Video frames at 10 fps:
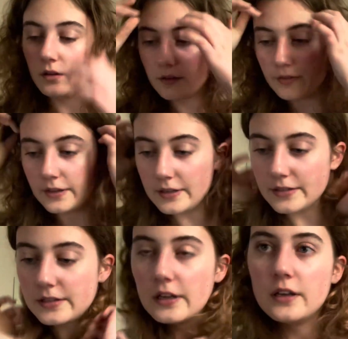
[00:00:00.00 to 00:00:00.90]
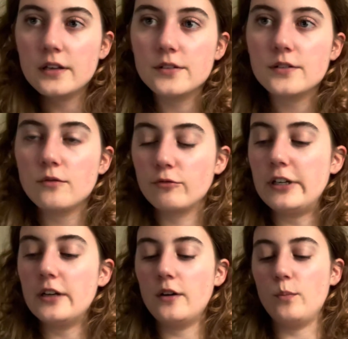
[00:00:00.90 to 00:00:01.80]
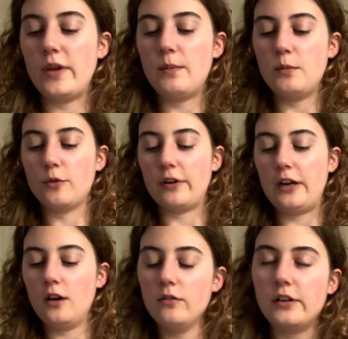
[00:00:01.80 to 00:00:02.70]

This is Rico Baby Merino,